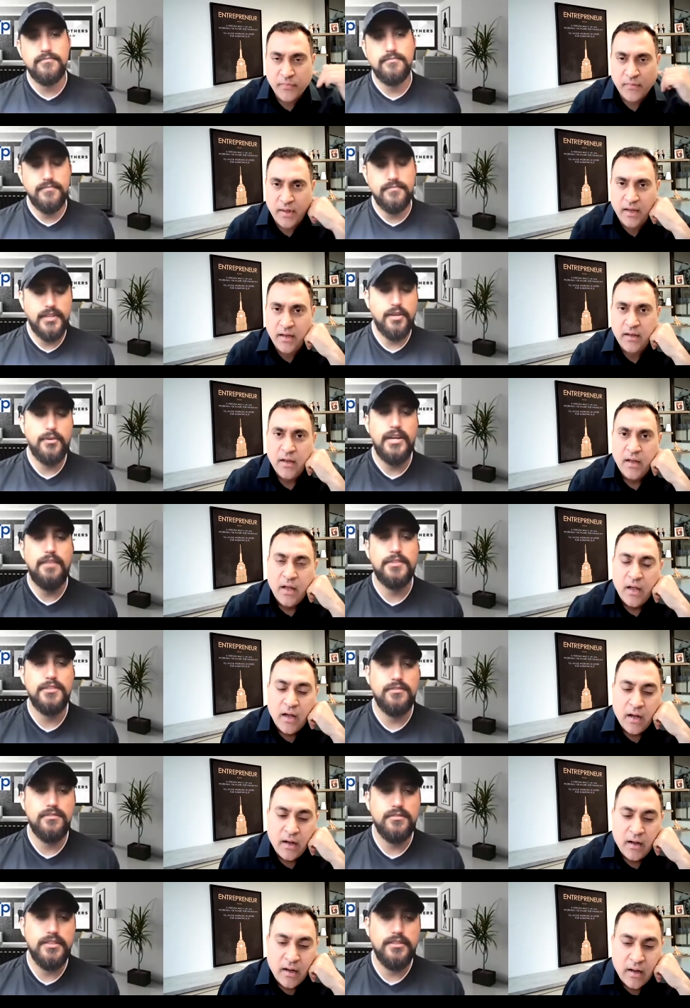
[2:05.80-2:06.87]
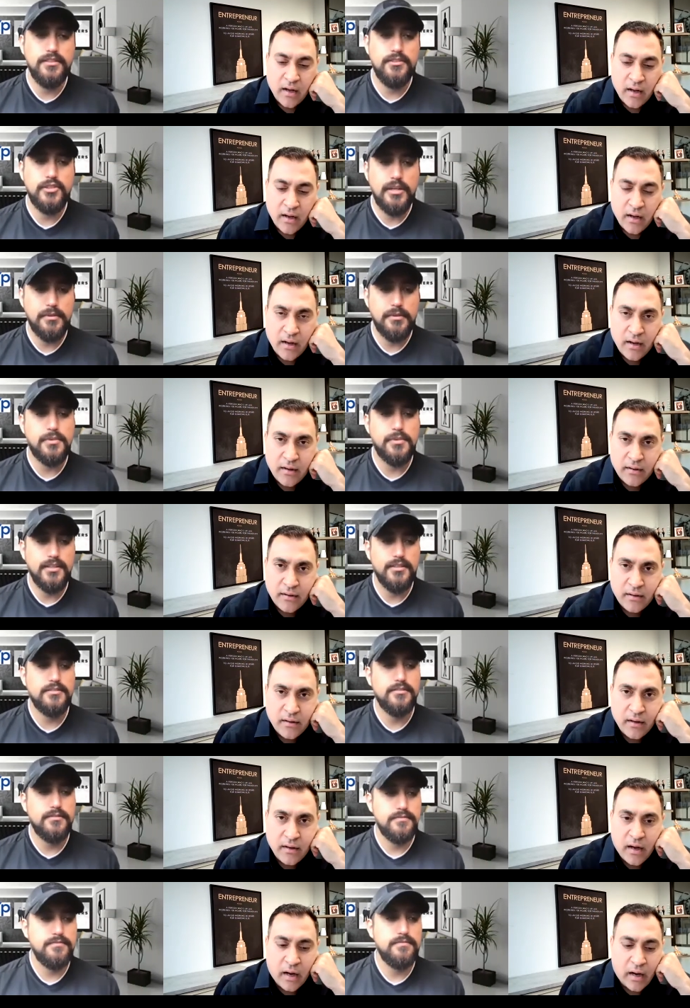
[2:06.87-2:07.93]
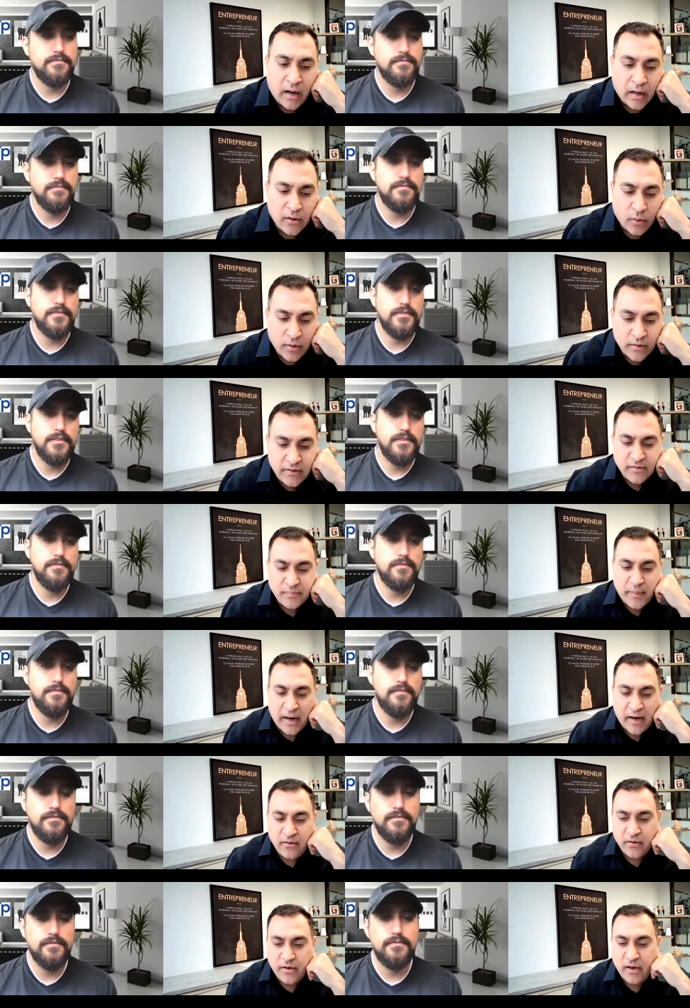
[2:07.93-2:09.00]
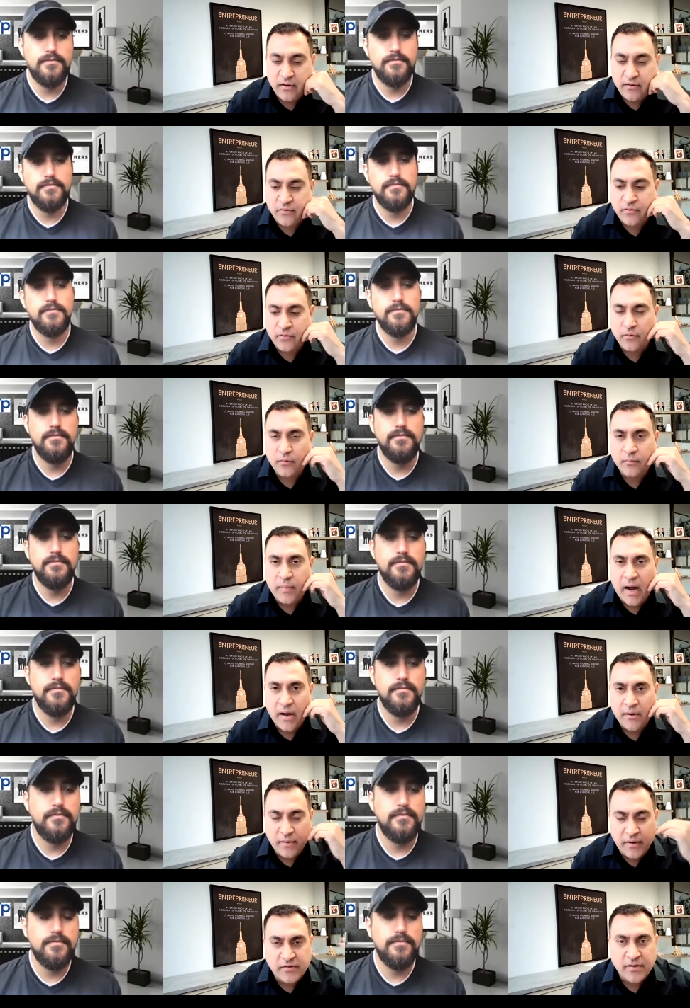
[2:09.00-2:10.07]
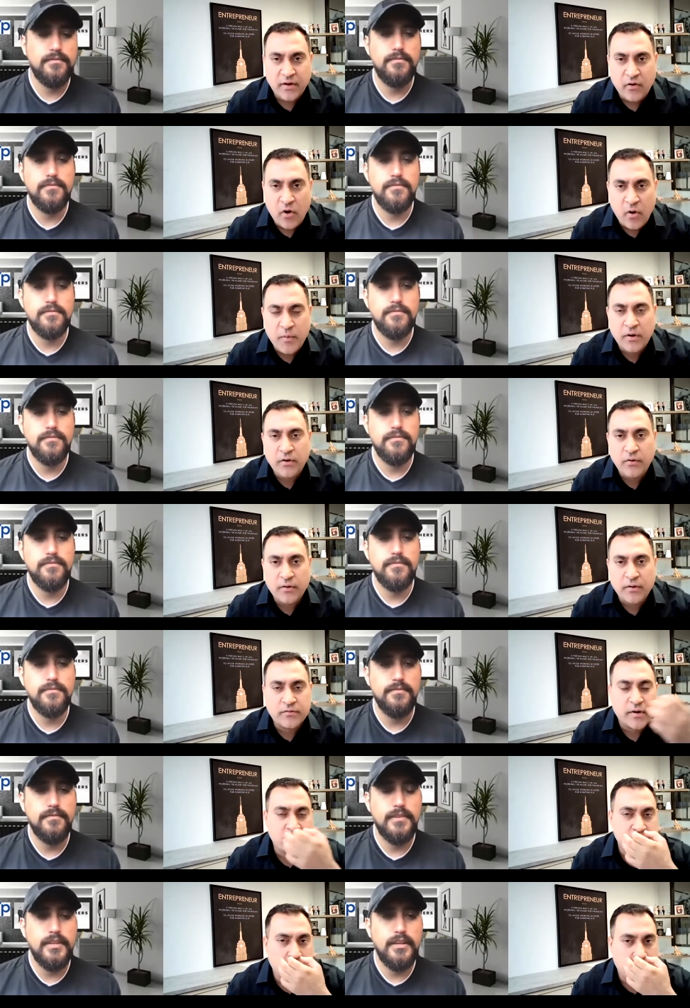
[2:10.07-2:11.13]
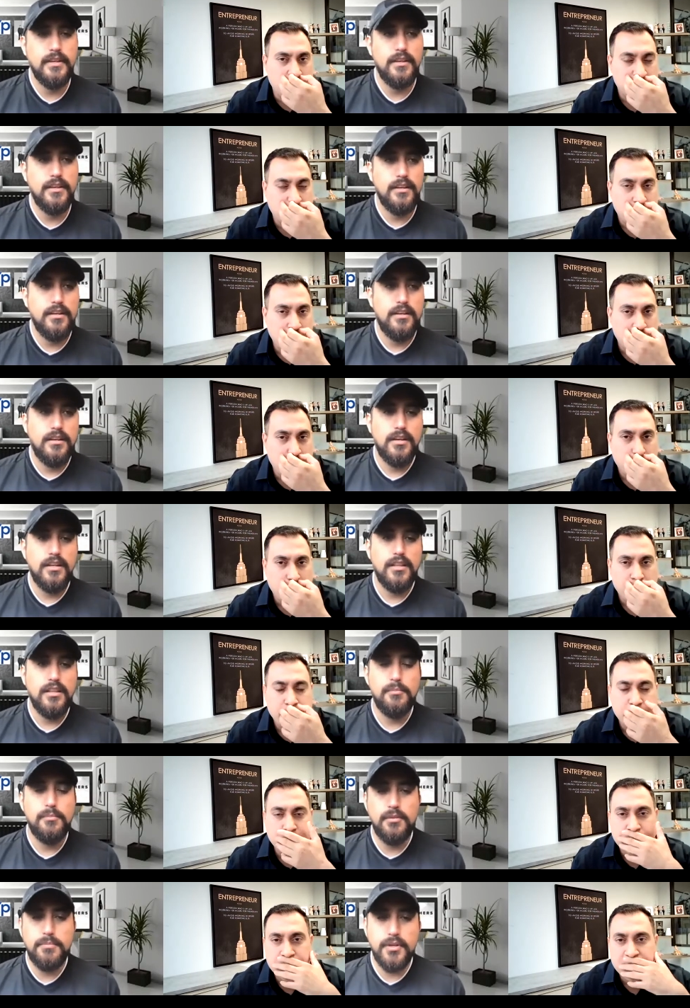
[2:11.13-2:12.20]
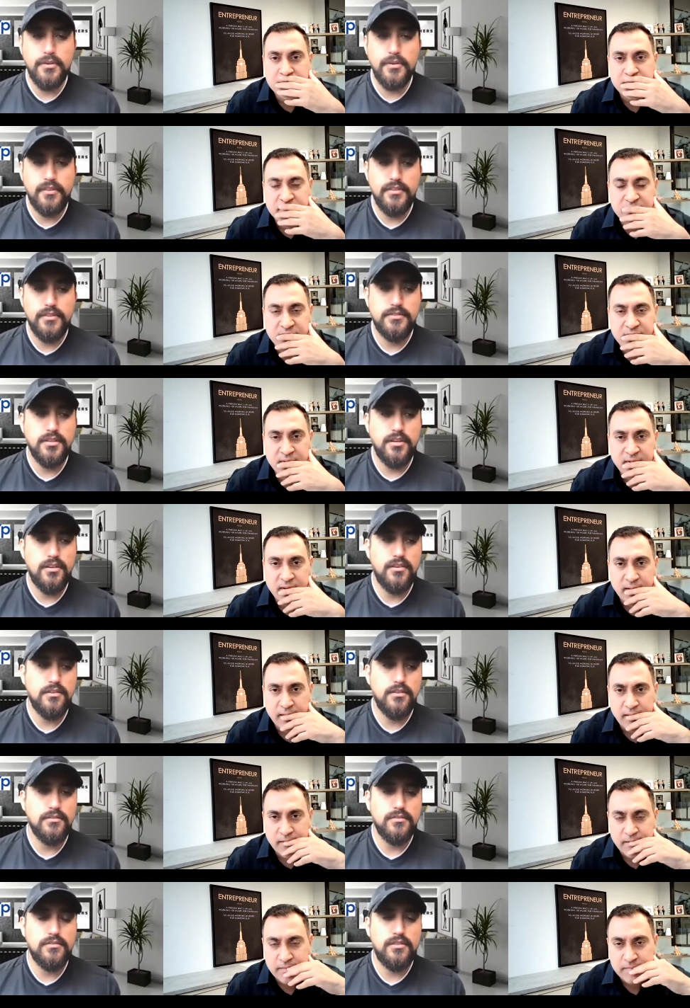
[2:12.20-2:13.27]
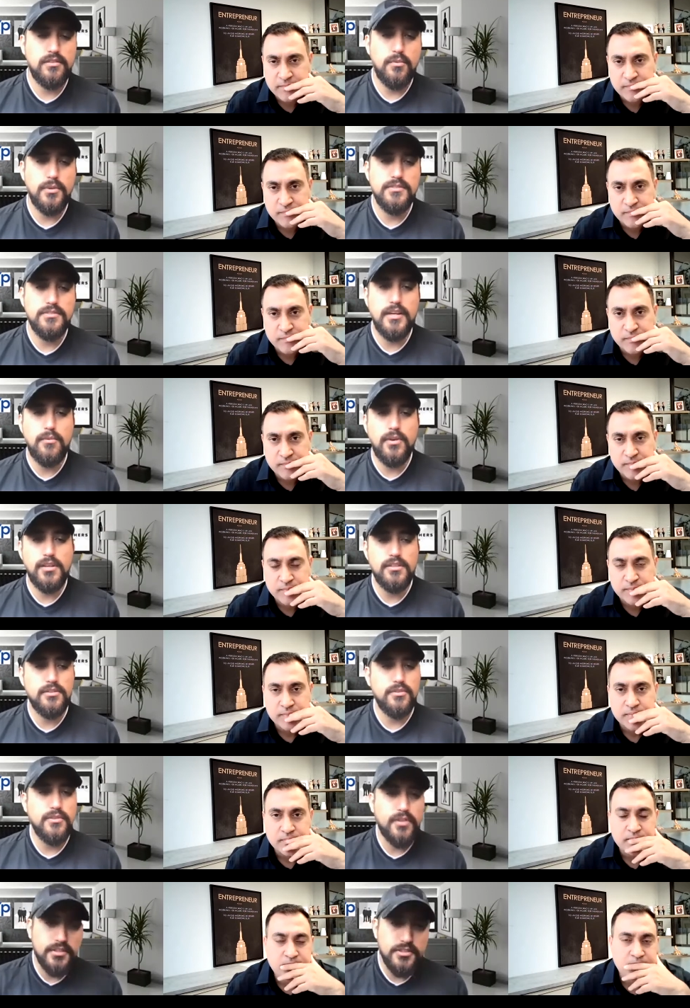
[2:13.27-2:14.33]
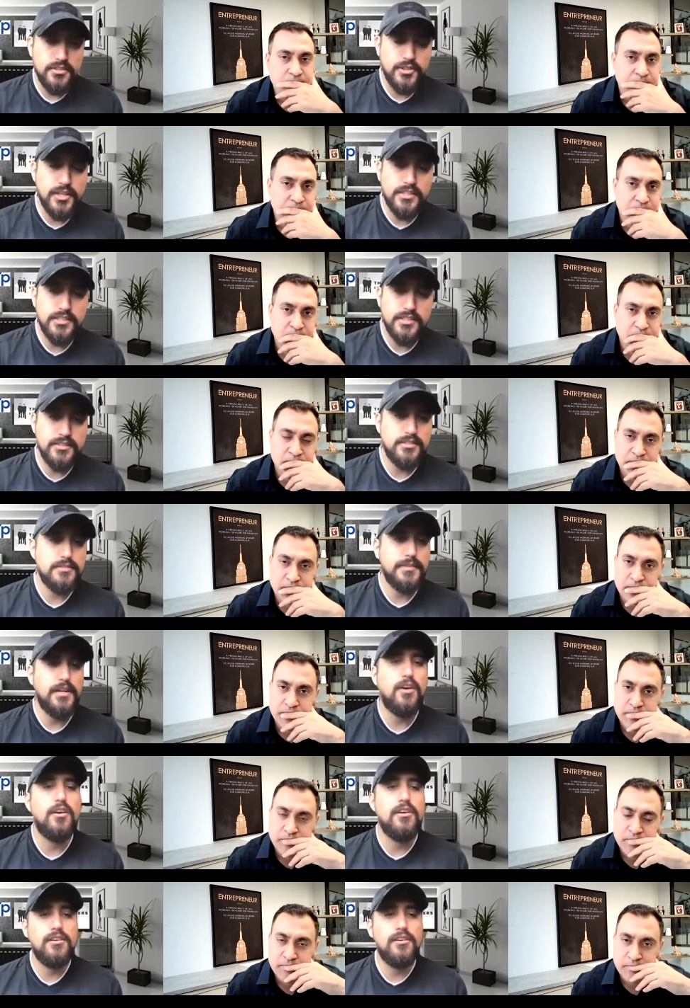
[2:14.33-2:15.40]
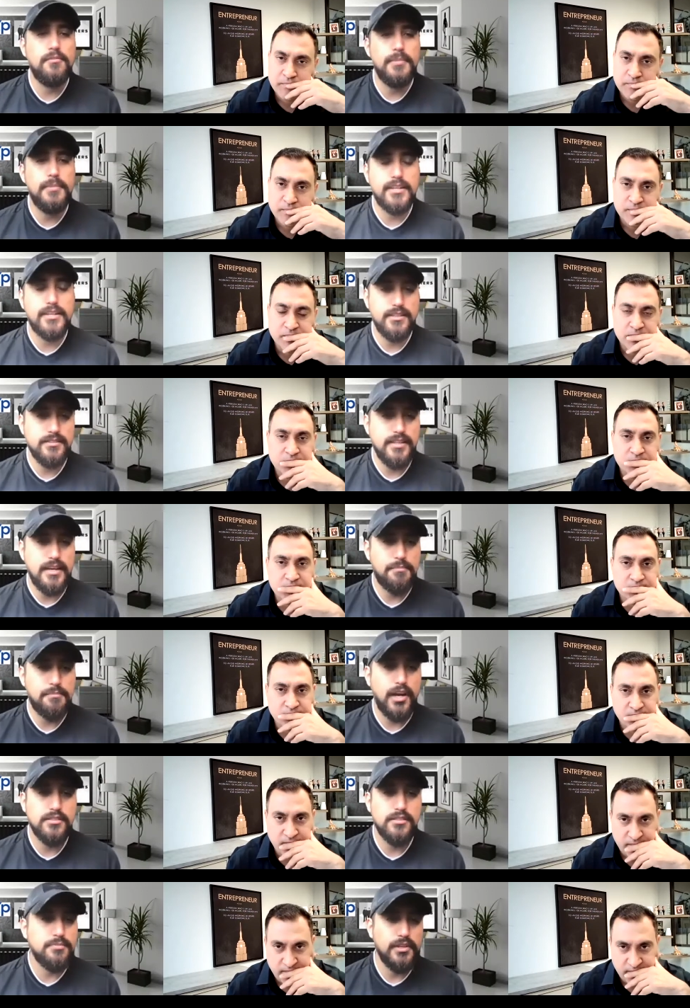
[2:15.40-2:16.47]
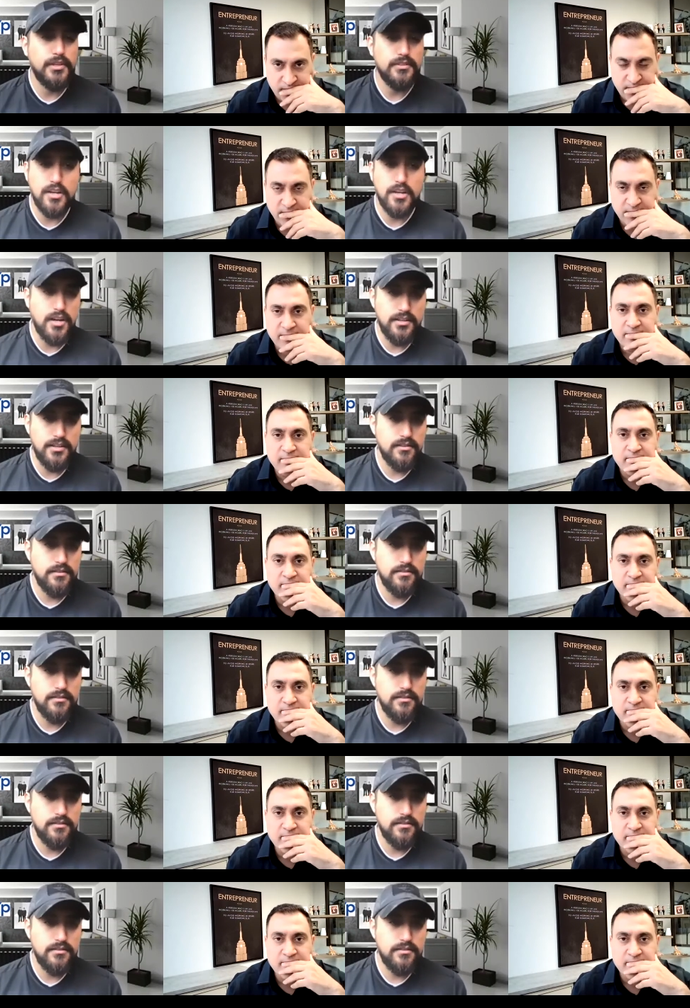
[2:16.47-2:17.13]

Speaker 1: Okay? Yeah, we have to either drop the price. Are all these buyers looking to buy a resale home or new construction homes?
Speaker 2: A little bit of both. So the ones that want to do new construction is even harder because that price point is gone.